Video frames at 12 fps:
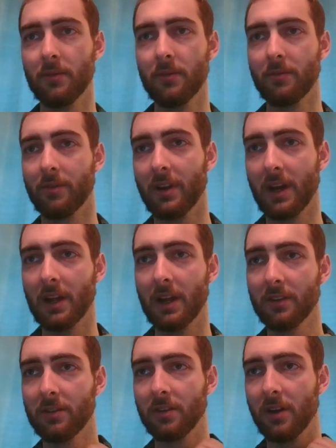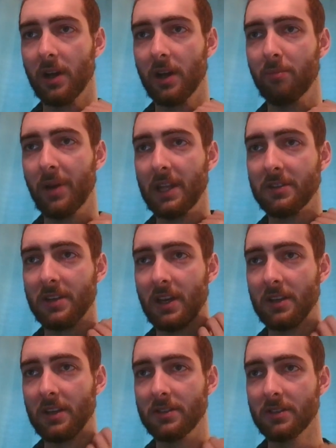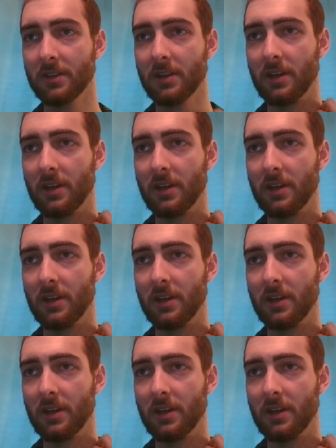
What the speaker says: We got Ben says,